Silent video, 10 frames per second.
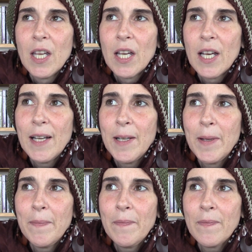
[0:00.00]

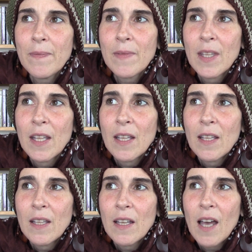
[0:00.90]

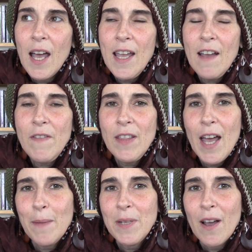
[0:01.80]
I have a
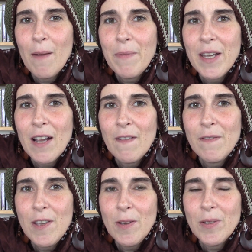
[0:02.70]
laptop that I've
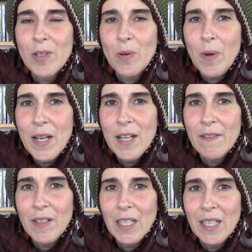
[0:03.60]
used quite
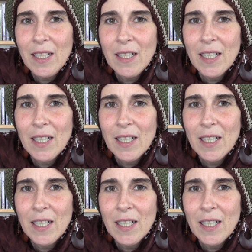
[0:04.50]
heavily,